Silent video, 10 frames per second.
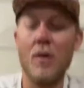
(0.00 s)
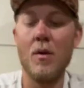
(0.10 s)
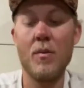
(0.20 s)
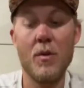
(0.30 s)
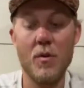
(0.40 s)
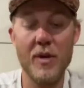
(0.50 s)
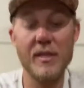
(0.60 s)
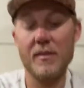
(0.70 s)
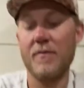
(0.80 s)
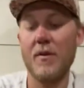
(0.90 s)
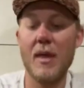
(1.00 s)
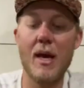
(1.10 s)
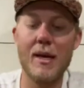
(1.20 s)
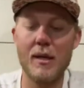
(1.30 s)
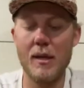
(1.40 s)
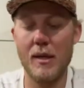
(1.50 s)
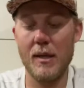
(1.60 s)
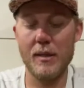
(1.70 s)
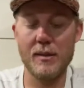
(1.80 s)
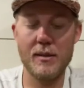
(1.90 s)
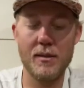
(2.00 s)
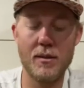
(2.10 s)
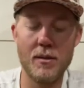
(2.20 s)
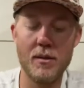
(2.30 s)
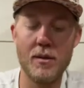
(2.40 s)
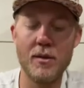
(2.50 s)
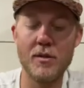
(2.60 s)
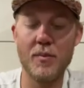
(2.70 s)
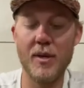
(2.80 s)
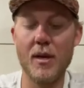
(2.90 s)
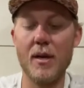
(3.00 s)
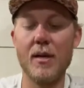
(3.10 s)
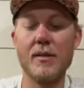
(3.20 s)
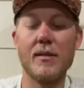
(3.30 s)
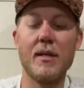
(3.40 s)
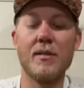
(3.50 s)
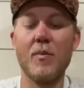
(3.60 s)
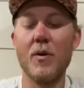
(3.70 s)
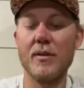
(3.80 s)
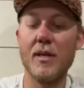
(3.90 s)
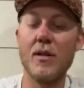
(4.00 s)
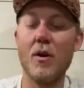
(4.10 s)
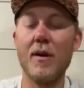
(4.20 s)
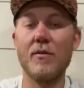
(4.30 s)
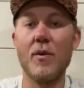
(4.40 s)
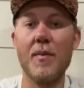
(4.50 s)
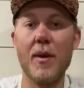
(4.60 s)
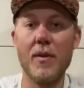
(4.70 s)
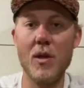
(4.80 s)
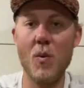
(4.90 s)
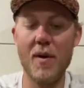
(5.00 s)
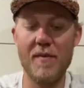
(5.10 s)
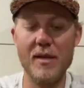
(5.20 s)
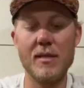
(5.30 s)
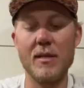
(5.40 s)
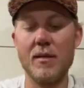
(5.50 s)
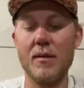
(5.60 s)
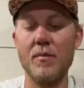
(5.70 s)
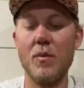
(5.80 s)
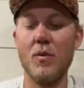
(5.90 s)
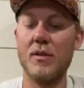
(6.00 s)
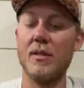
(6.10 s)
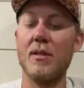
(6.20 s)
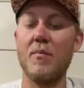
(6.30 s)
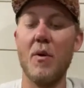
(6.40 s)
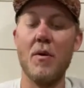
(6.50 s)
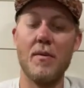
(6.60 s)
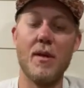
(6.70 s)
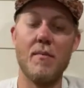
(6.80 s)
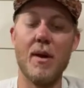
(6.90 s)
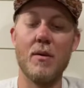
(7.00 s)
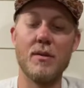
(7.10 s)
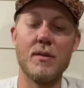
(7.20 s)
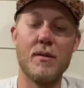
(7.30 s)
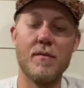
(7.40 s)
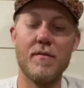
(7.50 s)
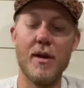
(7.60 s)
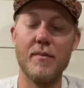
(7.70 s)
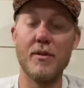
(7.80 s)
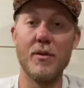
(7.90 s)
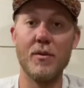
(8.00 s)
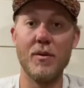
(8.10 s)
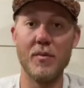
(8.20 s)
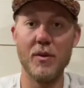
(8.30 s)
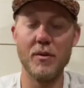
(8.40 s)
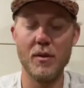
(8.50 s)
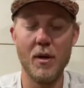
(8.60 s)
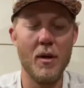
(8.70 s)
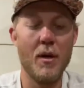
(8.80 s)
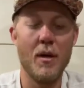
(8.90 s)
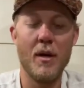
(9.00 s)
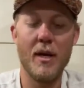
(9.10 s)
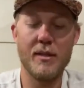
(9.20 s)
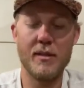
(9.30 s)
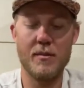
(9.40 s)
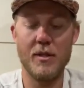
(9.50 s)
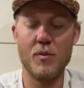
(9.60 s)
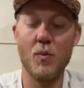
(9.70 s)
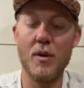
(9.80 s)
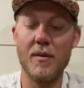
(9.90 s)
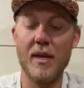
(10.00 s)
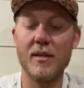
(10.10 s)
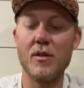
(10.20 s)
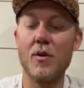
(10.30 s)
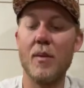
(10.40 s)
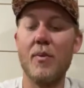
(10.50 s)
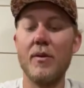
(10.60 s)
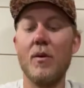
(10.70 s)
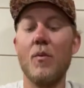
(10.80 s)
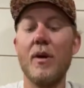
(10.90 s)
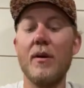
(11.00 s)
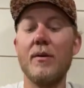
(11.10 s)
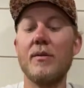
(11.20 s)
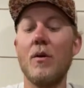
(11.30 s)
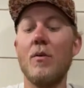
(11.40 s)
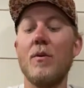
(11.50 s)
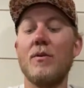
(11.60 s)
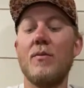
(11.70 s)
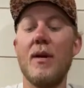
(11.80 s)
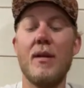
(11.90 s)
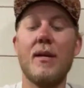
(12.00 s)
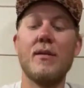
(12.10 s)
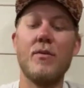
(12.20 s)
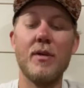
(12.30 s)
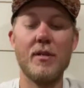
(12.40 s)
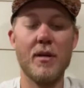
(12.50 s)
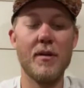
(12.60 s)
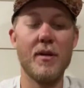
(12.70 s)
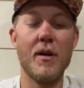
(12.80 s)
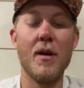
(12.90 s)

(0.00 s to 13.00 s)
the reason for that is, so because it's molded, you don't have to worry about the UFS system, which is the bolt that mounts the frame to the boot. It's just one thing. So you can put the wheels almost right next to each other.